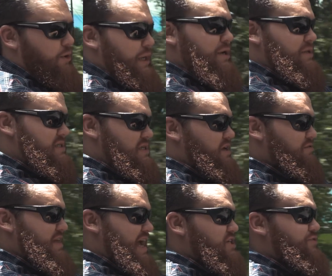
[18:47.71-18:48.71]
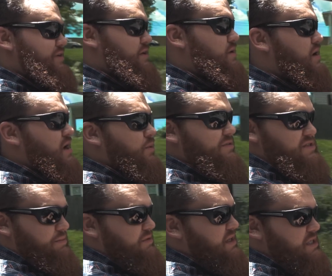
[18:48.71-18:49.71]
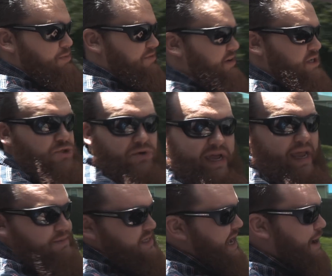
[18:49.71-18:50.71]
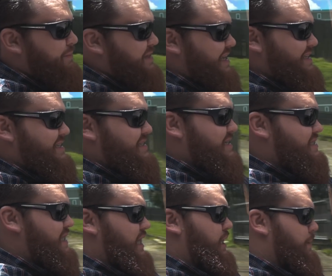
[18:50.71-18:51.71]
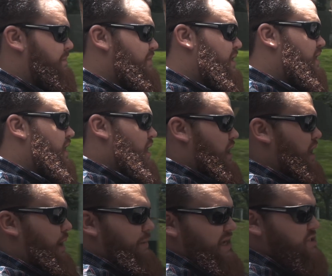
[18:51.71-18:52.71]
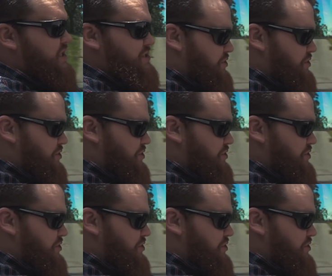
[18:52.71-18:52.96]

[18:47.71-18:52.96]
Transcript: here in the city of Nashville with some of these professional games that happened at Nissan Stadium, Manchester